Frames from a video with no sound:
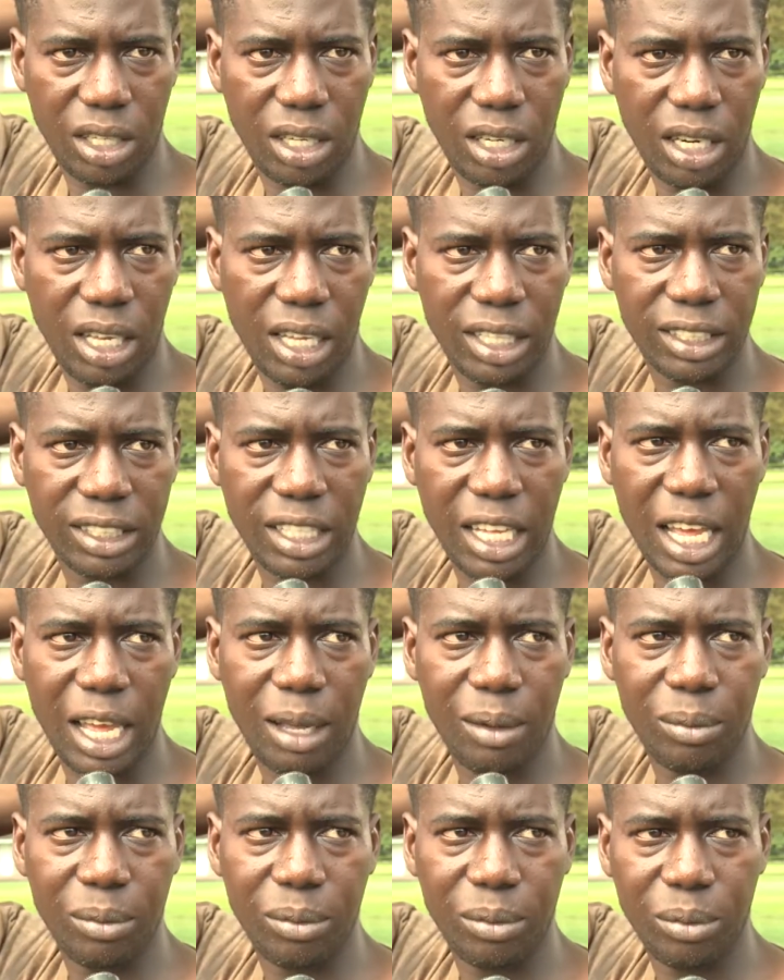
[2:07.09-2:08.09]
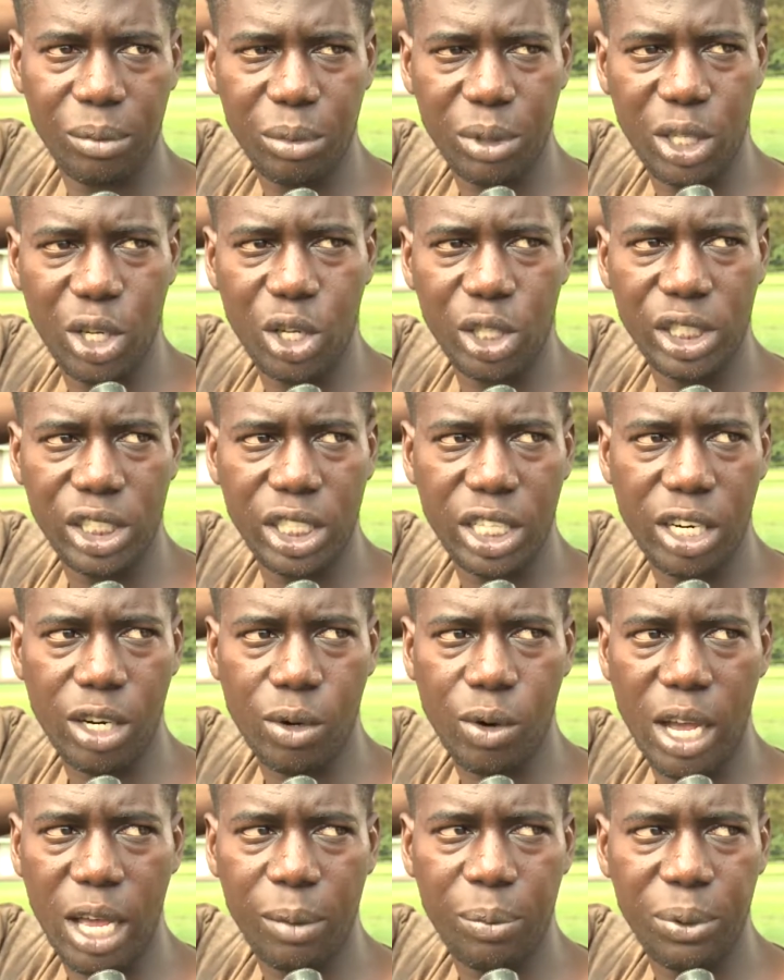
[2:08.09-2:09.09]
Last time, I out
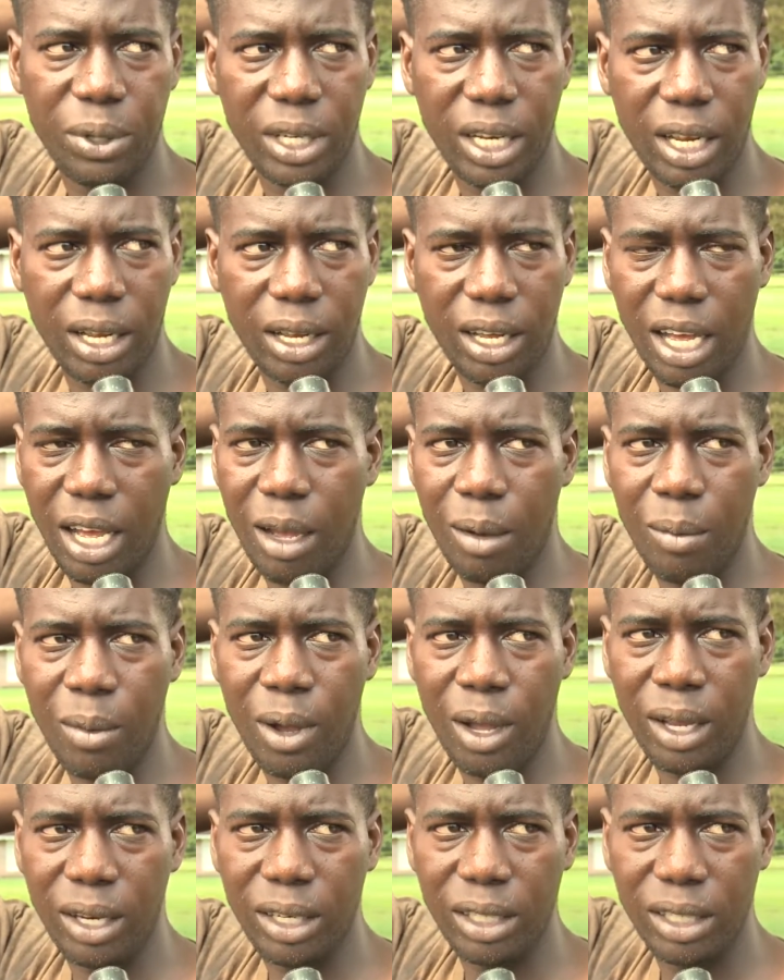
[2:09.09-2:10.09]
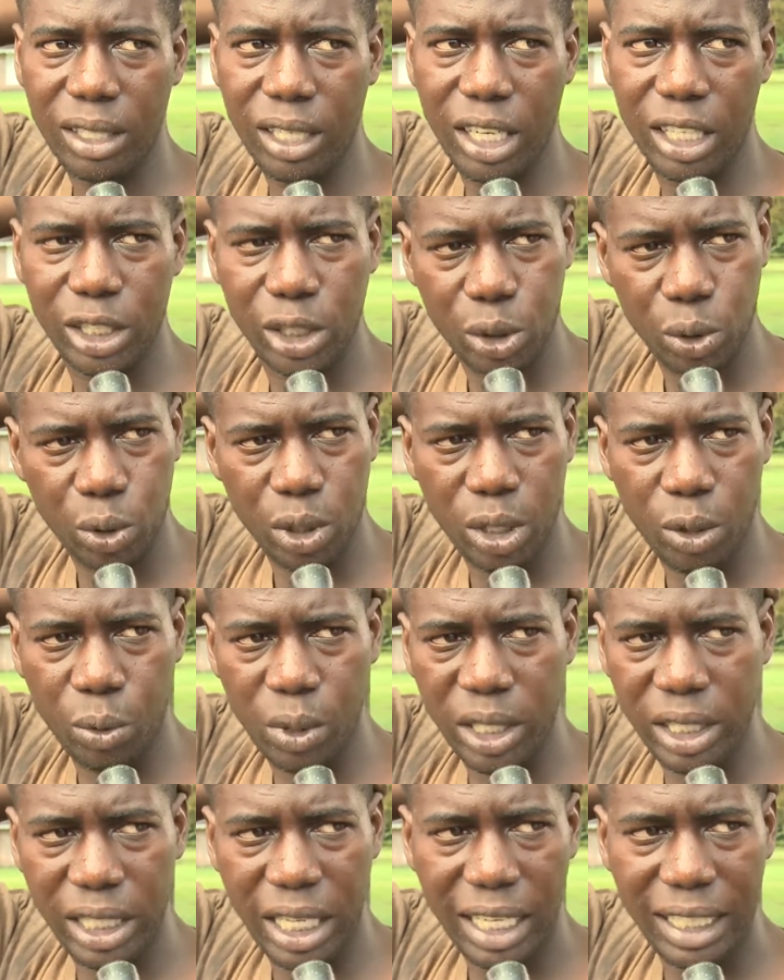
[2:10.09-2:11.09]
here wiping a, a man and through the
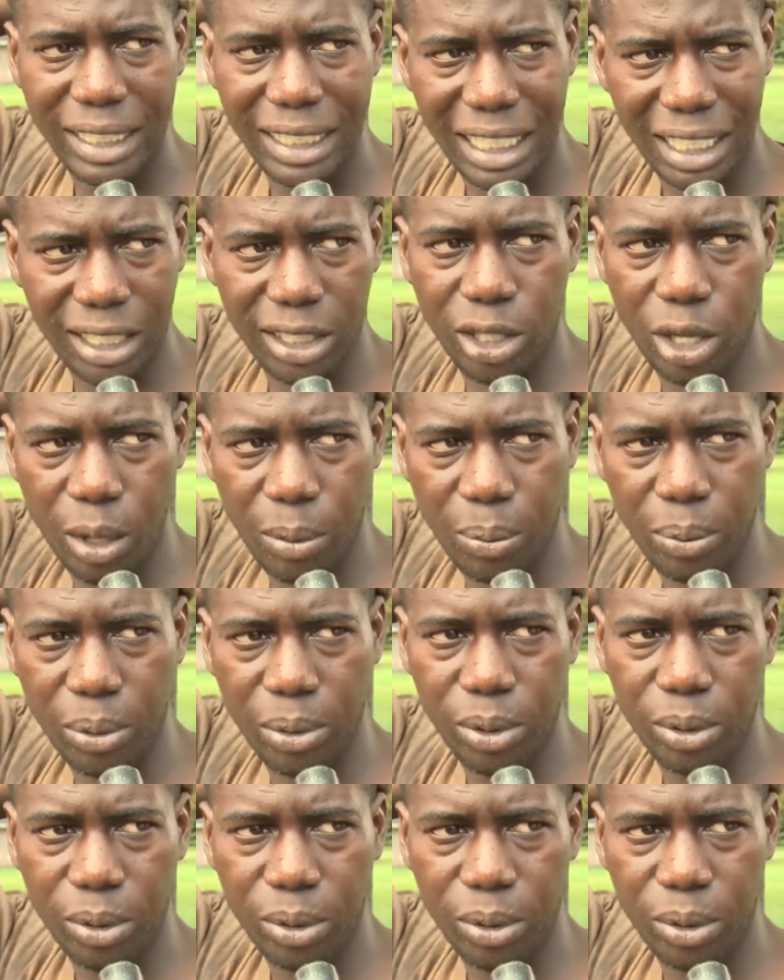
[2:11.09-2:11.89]
window tilt up.